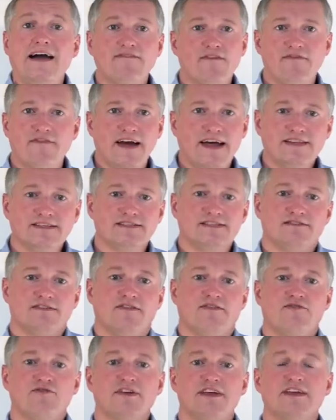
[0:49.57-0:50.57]
events, the
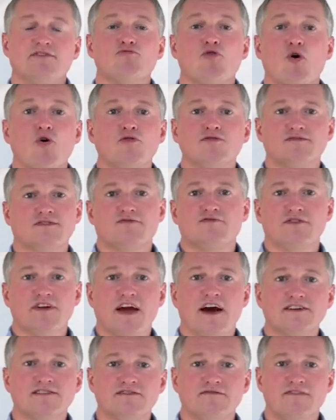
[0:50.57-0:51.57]
3 roles, the 3
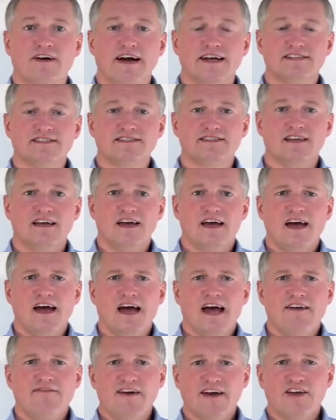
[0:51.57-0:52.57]
artifacts.
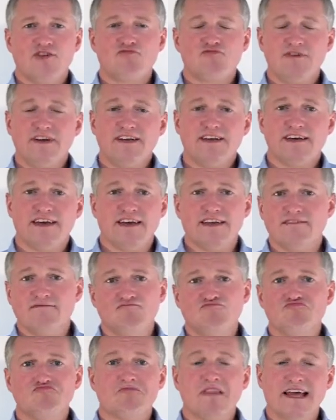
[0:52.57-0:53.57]
If I can read it
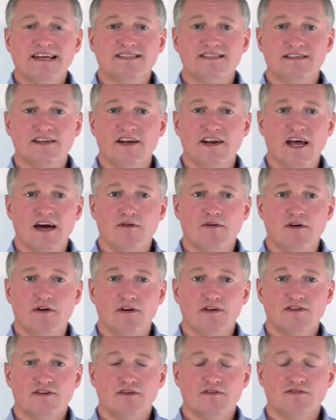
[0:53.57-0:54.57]
in less than an hour,
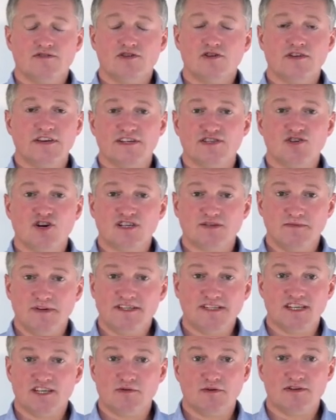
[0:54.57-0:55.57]
surely it's got to be
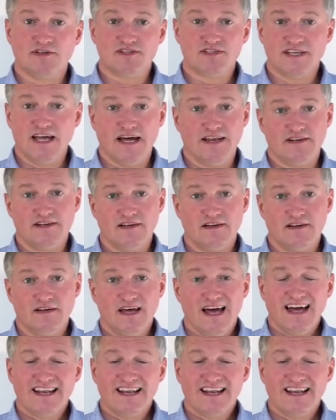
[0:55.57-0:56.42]
easy to understand. And